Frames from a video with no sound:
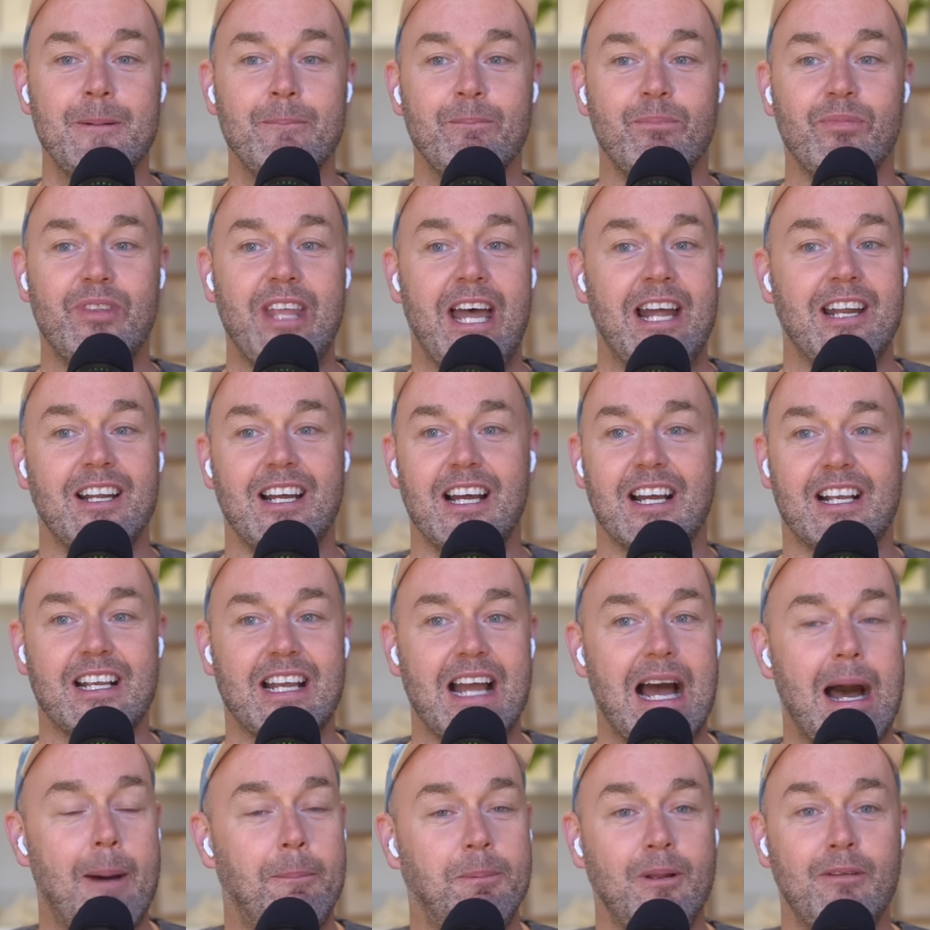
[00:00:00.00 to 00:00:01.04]
that a
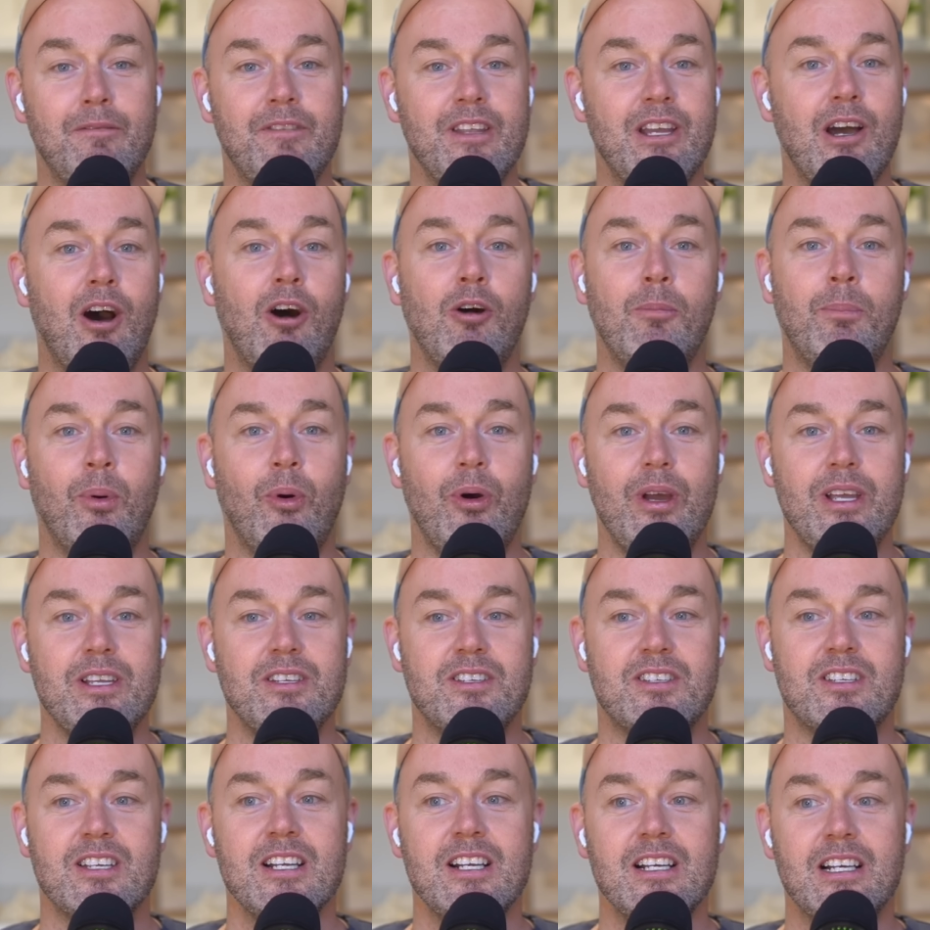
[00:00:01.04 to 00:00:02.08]
couple of the old
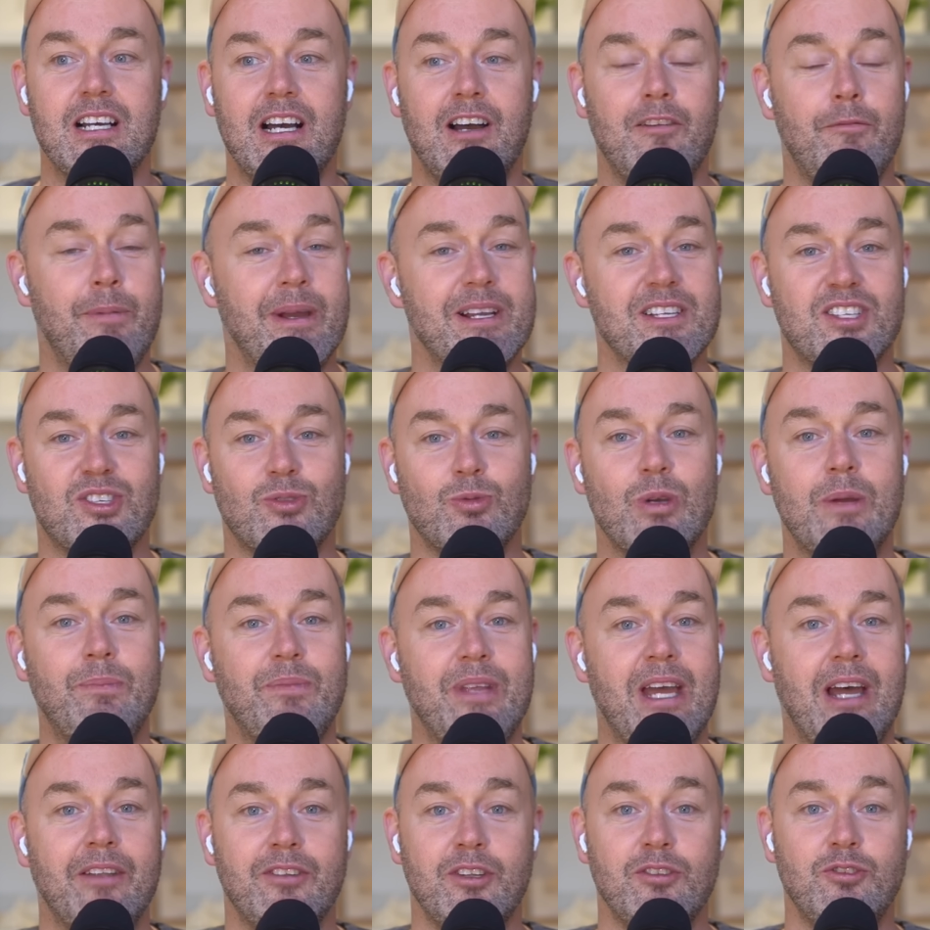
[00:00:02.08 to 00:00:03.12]
boys have been swept
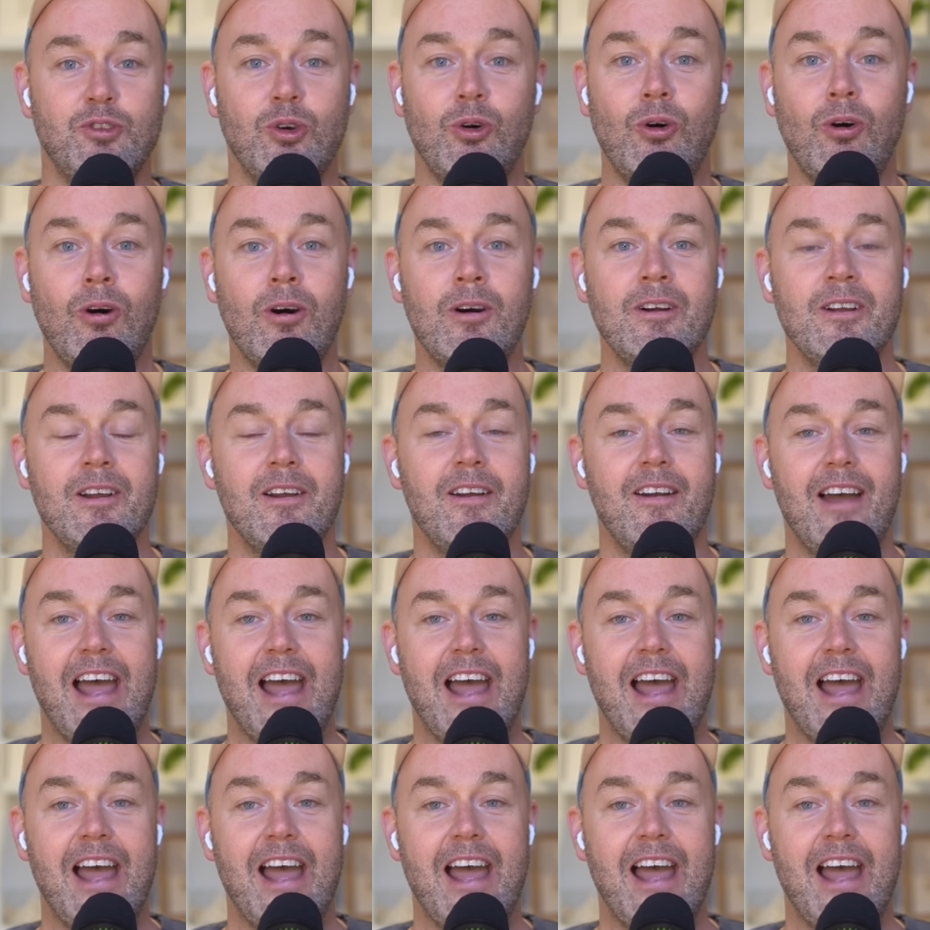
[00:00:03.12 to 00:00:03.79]
out the door,